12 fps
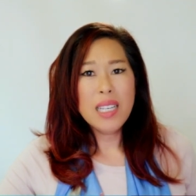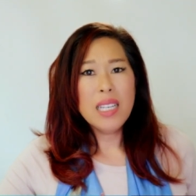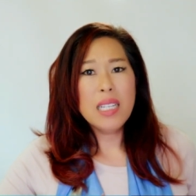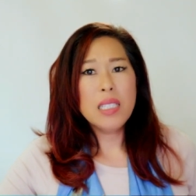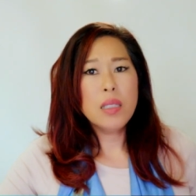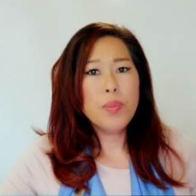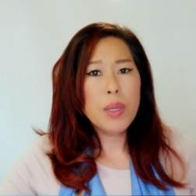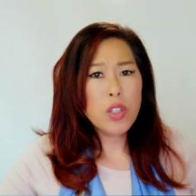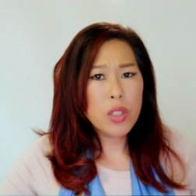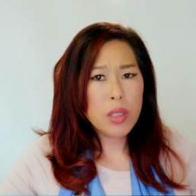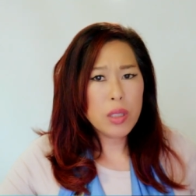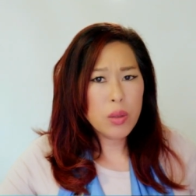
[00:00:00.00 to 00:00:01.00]

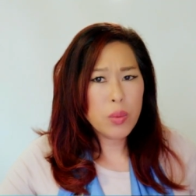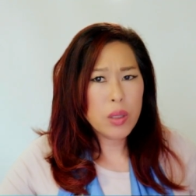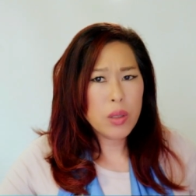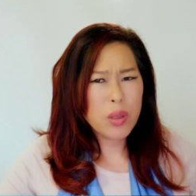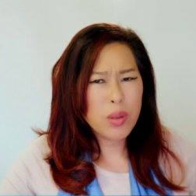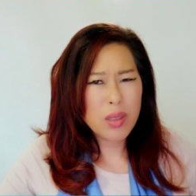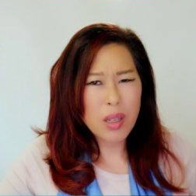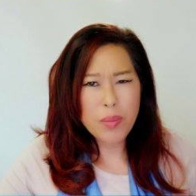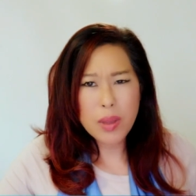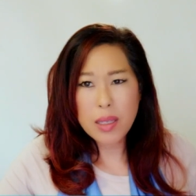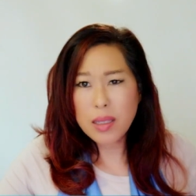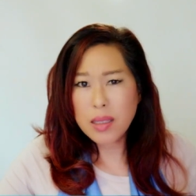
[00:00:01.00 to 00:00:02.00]
Especially when you do
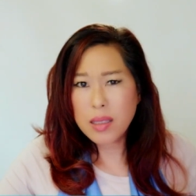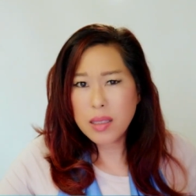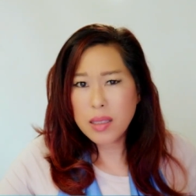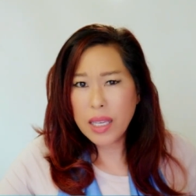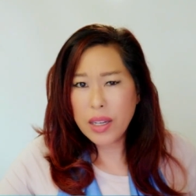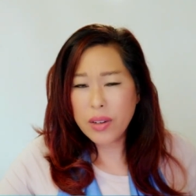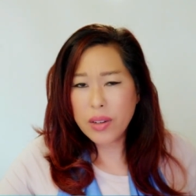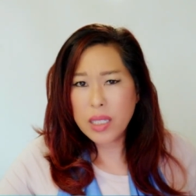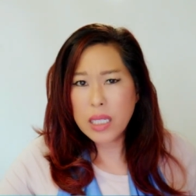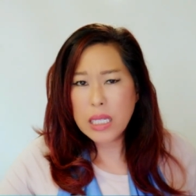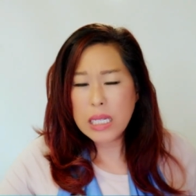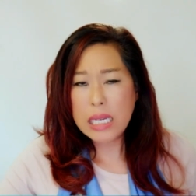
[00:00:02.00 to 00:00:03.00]
something
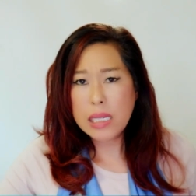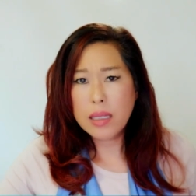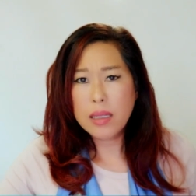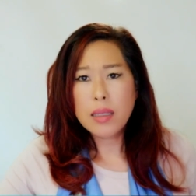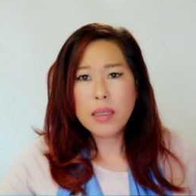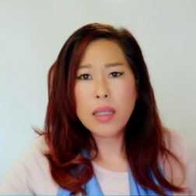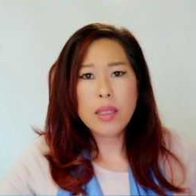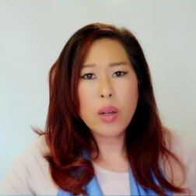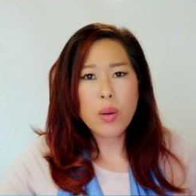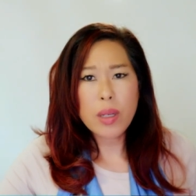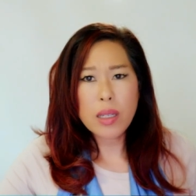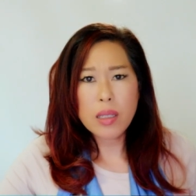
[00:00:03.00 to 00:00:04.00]
scary, like
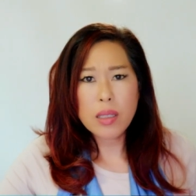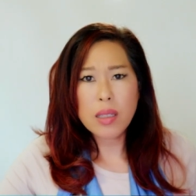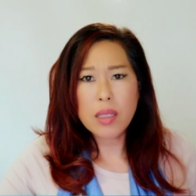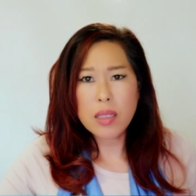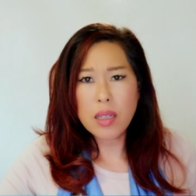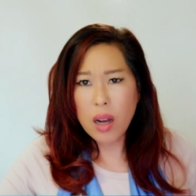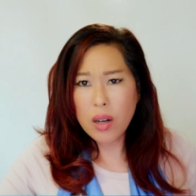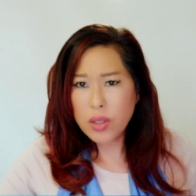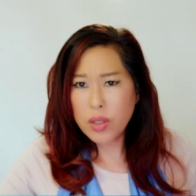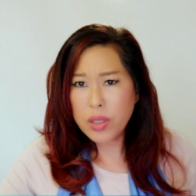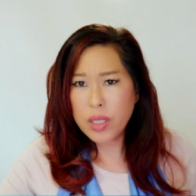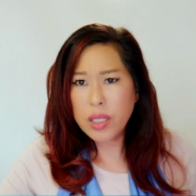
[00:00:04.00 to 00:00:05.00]
going to the
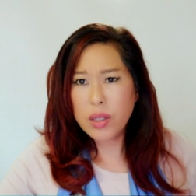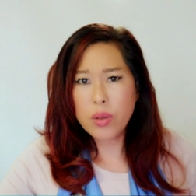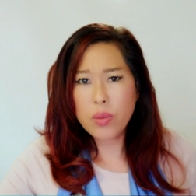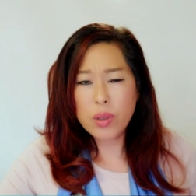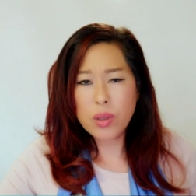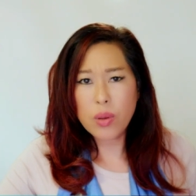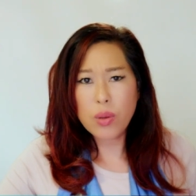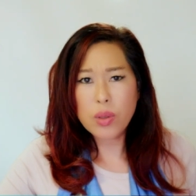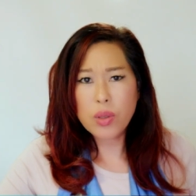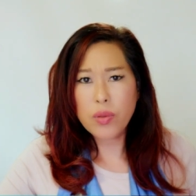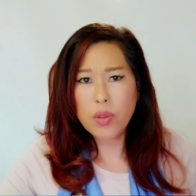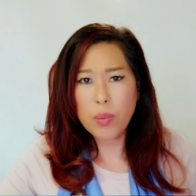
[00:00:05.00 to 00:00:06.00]
doctor to hear the
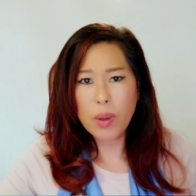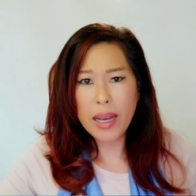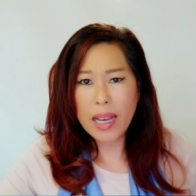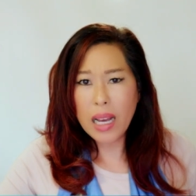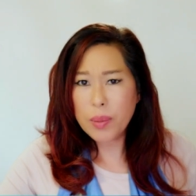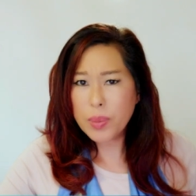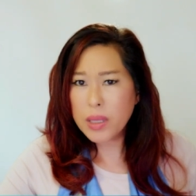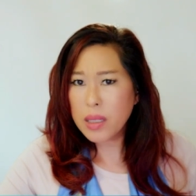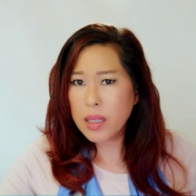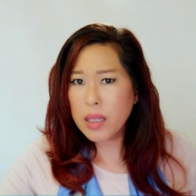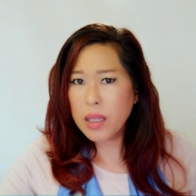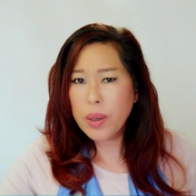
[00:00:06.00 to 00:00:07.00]
results of your
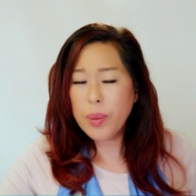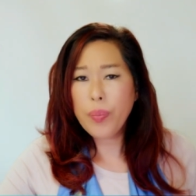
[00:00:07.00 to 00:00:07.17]
biopsy,